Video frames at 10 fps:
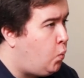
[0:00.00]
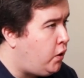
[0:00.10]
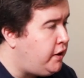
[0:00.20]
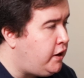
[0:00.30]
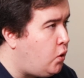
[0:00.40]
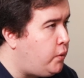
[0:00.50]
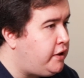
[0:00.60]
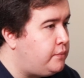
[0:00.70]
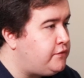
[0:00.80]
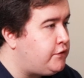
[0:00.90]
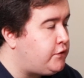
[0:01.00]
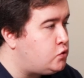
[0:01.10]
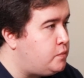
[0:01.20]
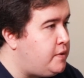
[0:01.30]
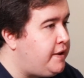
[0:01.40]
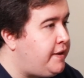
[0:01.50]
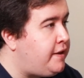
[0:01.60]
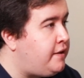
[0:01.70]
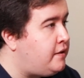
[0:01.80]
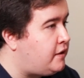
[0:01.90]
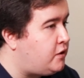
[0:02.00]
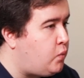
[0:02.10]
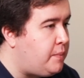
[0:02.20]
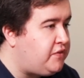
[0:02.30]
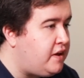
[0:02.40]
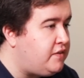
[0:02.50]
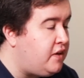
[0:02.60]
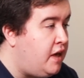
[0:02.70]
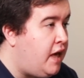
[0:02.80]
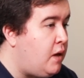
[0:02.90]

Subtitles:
where can they go when it comes to social media and like websites?